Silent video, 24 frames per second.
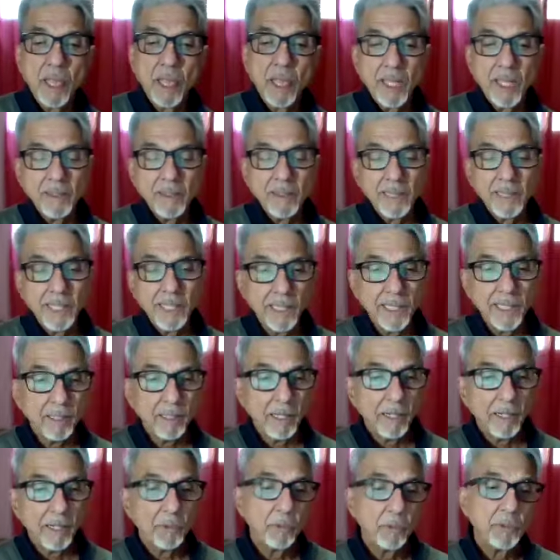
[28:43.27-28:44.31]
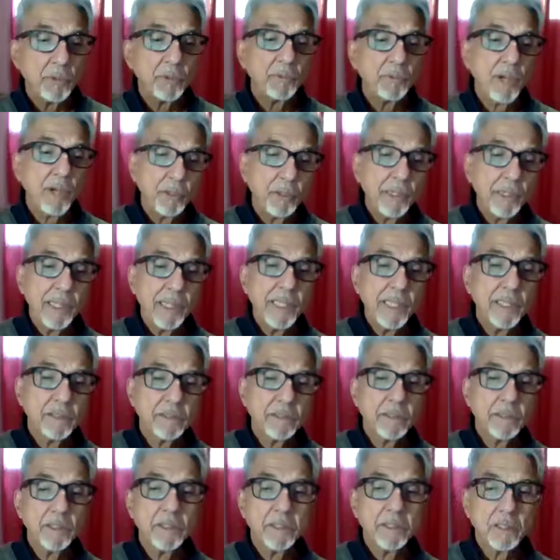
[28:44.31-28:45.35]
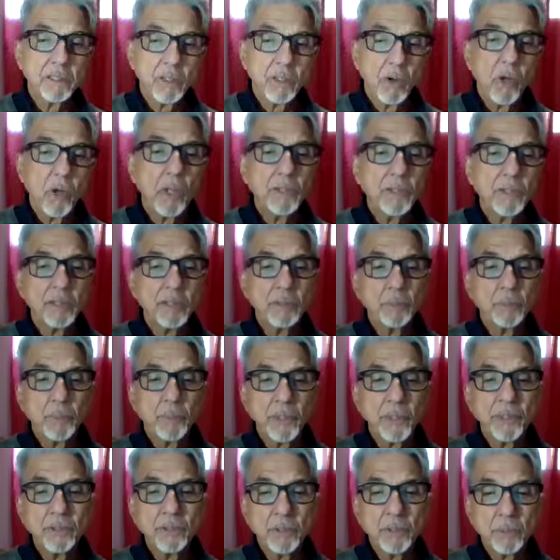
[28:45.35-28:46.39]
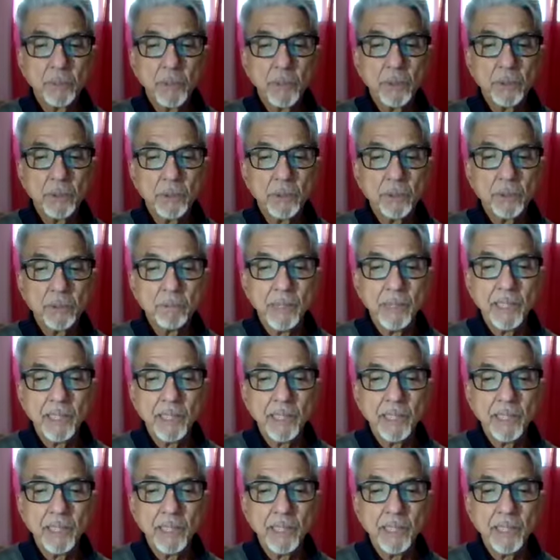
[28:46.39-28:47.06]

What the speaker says: And then we violate these laws and principles,